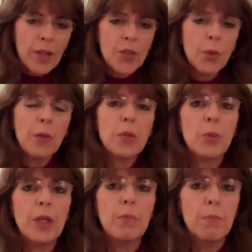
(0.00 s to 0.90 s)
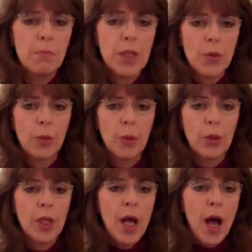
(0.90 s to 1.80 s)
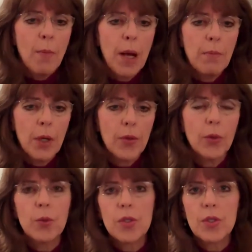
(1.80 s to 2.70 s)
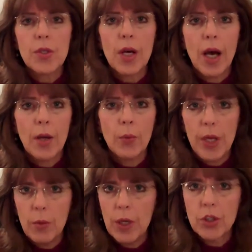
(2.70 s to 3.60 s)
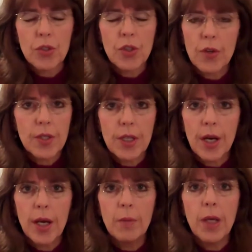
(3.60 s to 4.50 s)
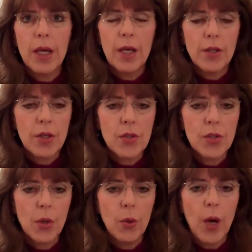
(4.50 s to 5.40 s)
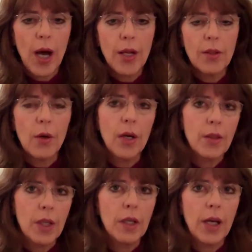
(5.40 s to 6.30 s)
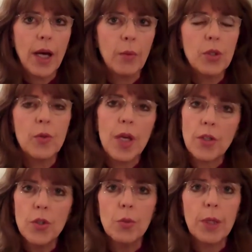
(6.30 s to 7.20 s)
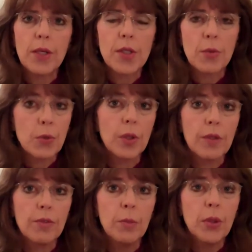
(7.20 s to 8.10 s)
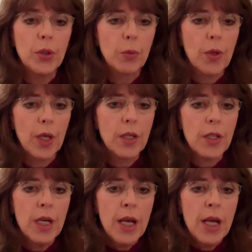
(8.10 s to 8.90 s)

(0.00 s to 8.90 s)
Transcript: So I was pretty miserable. My mother was on Weight Watchers all the time, and so I thought that I would do that too because I was really familiar with it.